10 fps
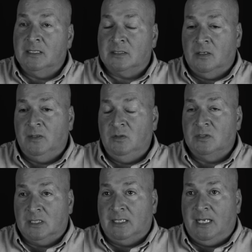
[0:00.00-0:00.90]
So he knew
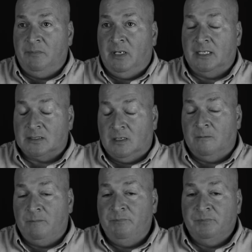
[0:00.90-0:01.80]
Sonny had money.
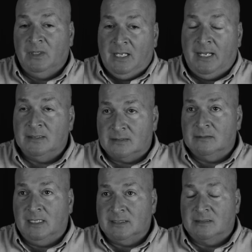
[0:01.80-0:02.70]
So hence,
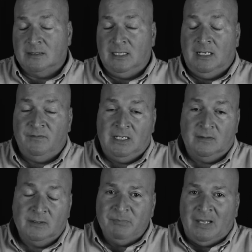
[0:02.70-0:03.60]
that's how Sonny got
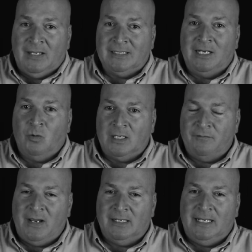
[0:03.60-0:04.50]
involved. And then later on, I
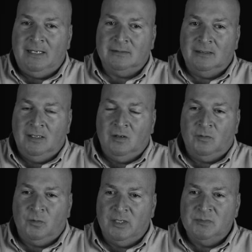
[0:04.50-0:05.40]
found out,
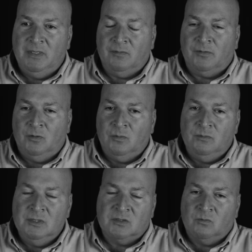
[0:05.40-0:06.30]
through
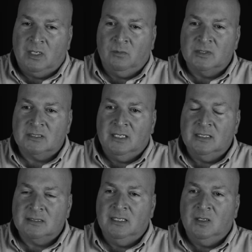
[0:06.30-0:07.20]
just running with Sonny.
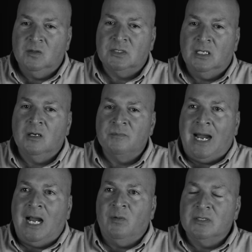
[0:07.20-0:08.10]
Sonny goes,
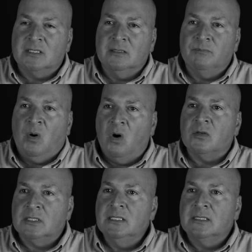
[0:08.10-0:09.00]
Ira's the
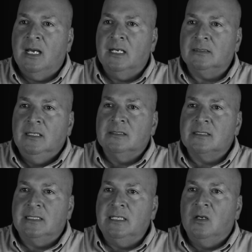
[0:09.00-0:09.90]
boss. He's a
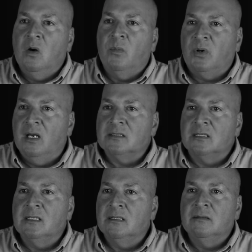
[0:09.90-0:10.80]
CEO,
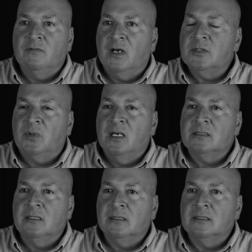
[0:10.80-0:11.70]
president, vice
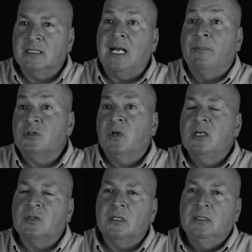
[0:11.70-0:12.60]
president. He's like, I'm the
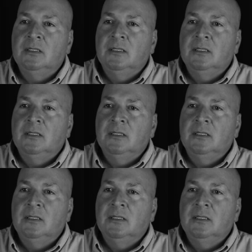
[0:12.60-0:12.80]
treasurer.